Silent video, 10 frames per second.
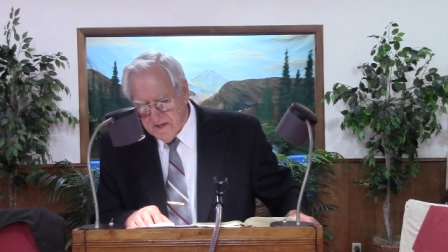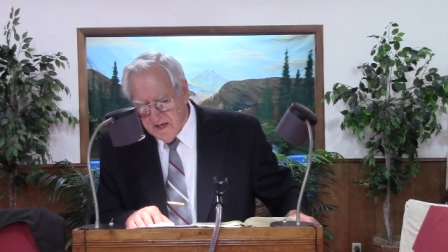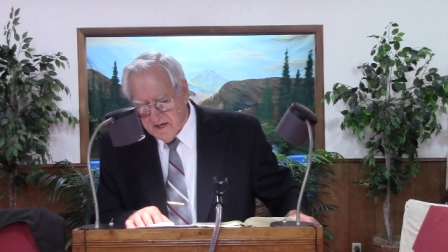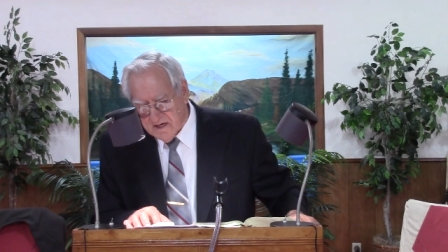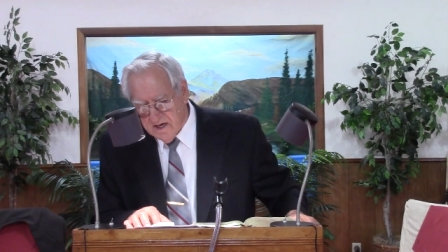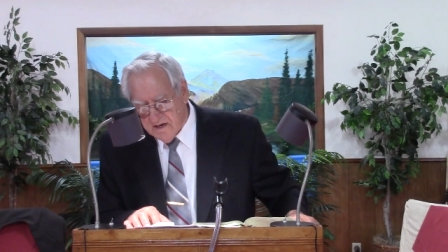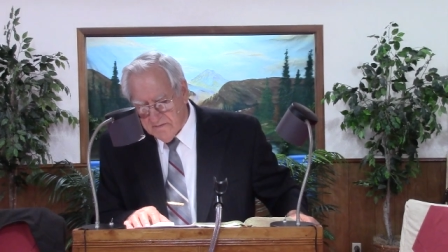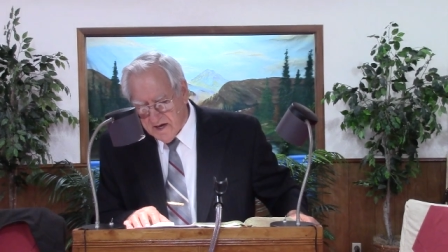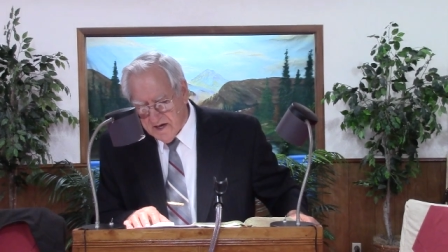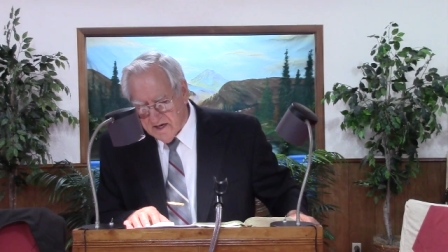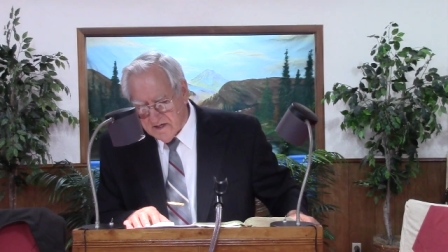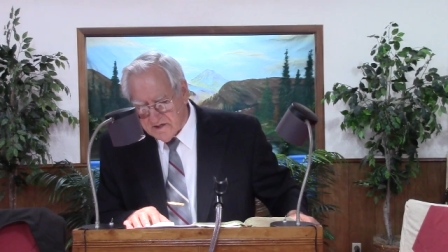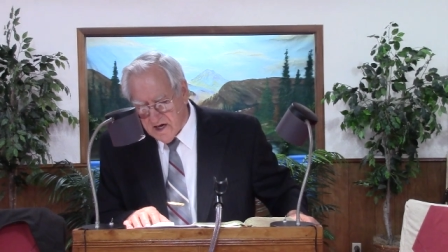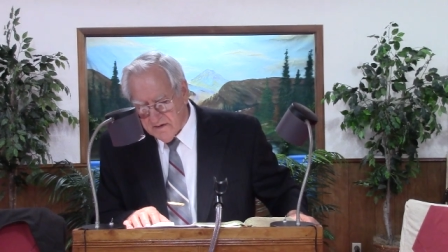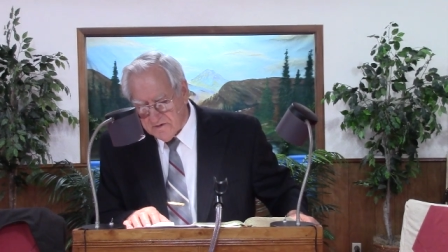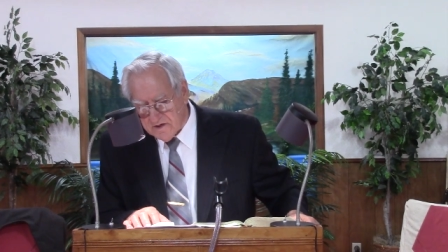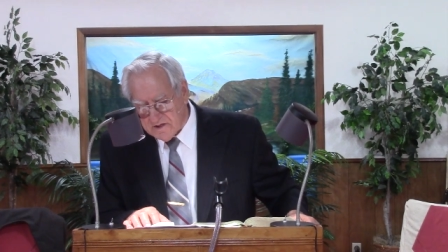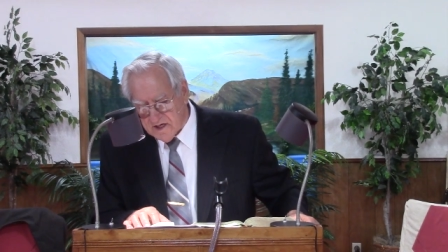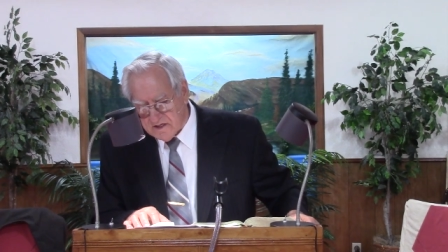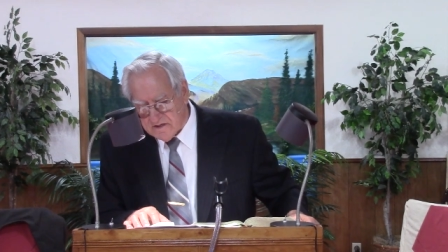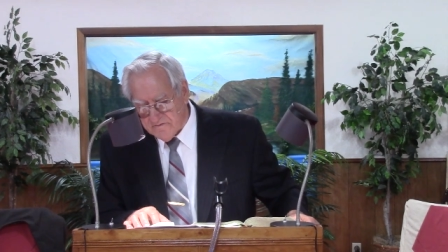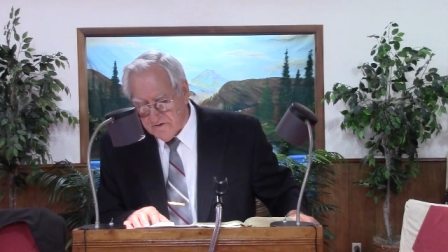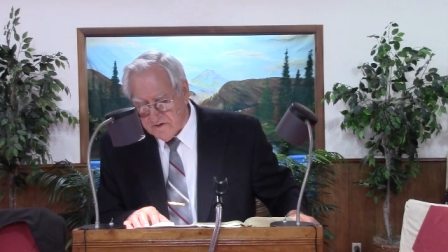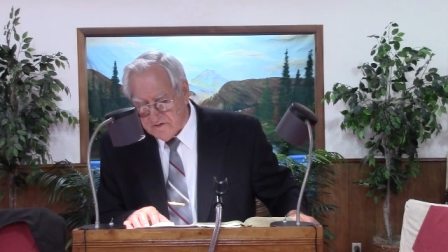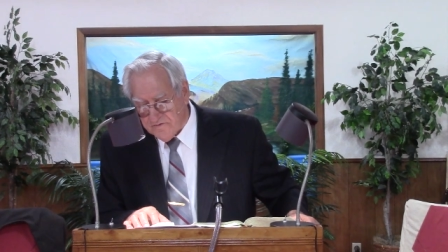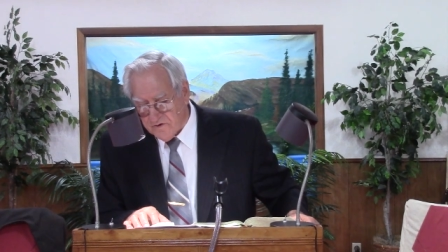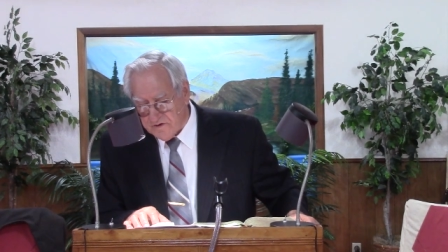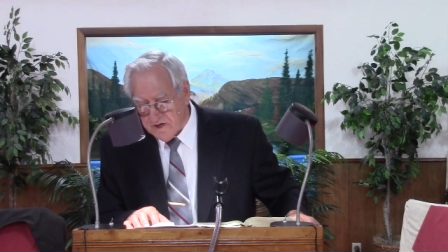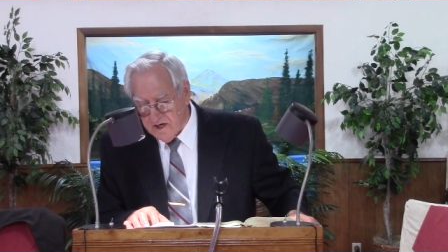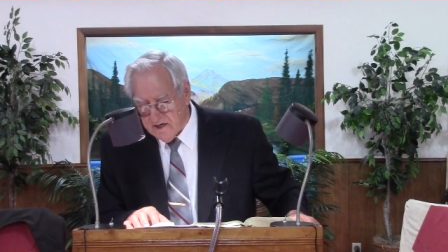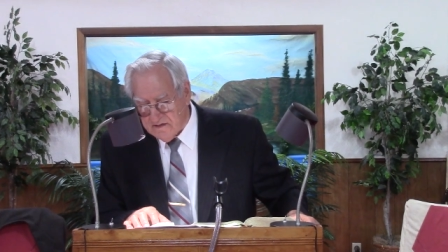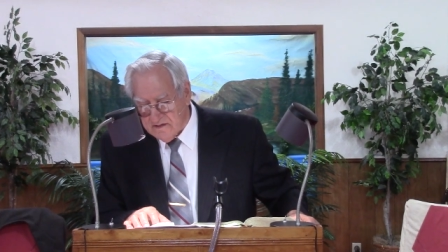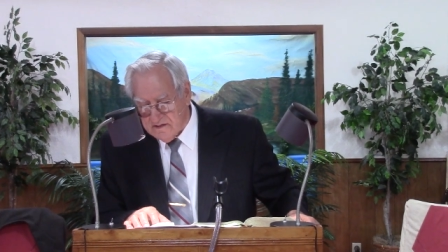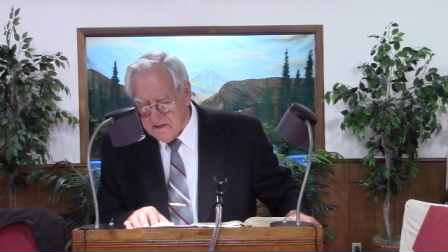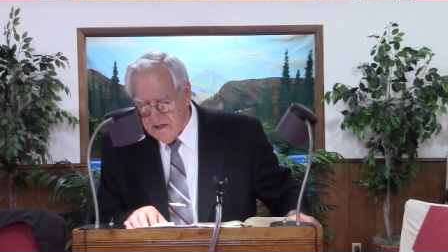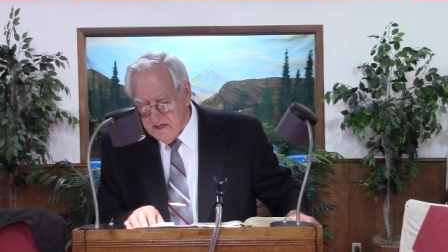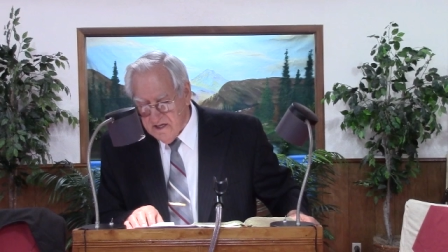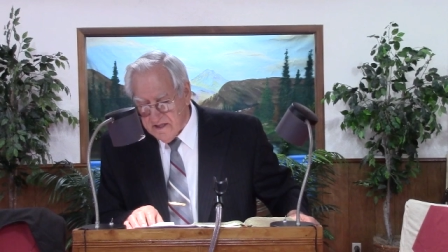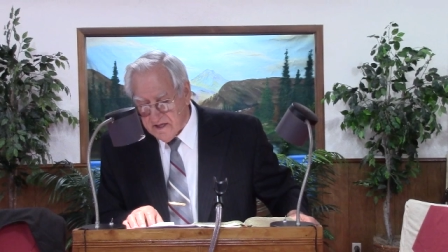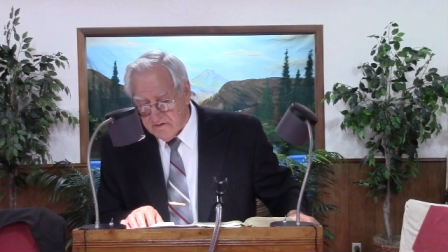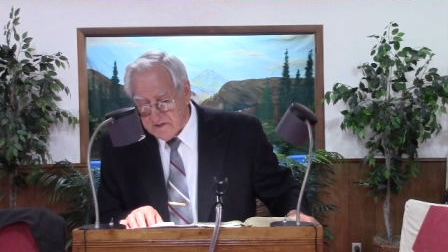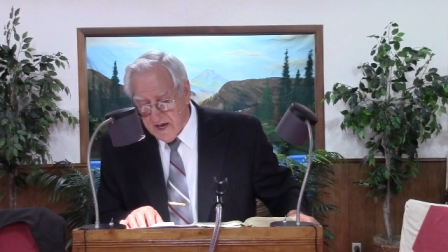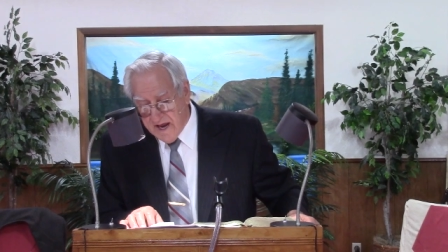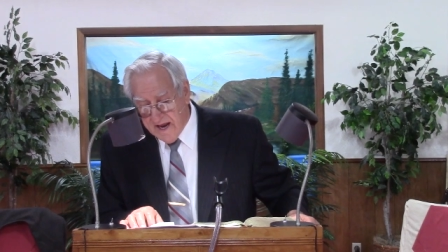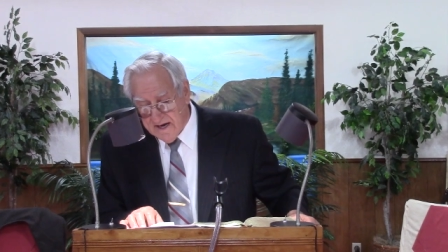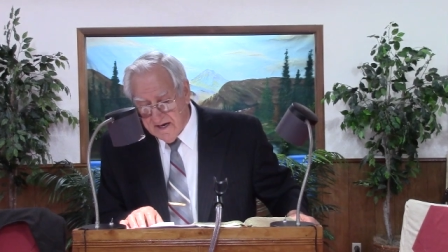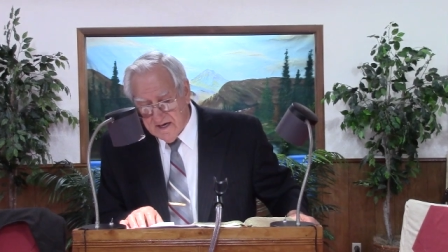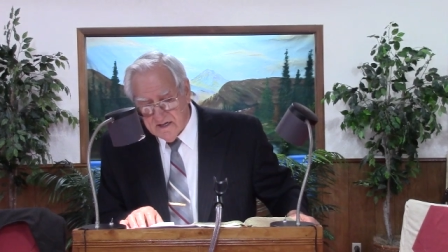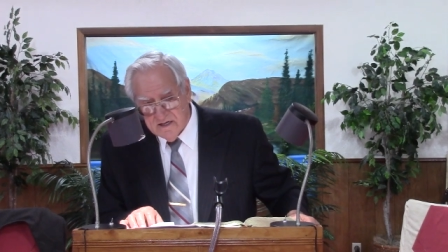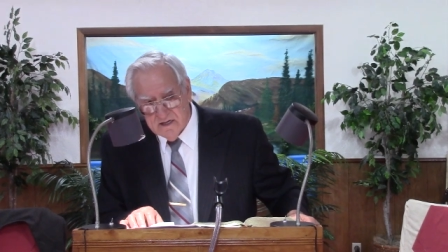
In Nehemiah chapter 6 and verse 14, there's Anna.